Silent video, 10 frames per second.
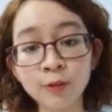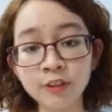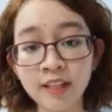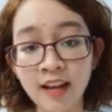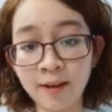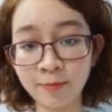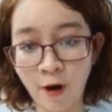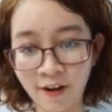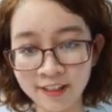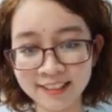let's move
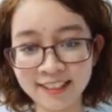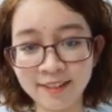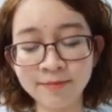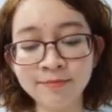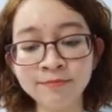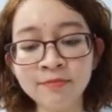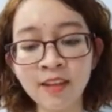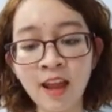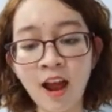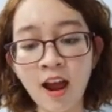to the next part,
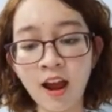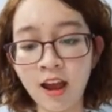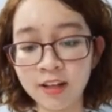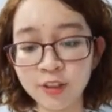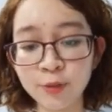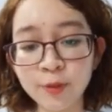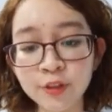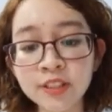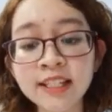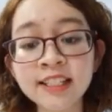
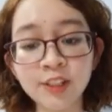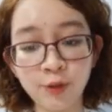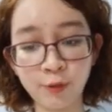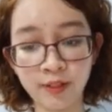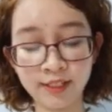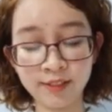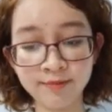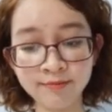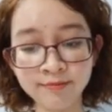attribution theory.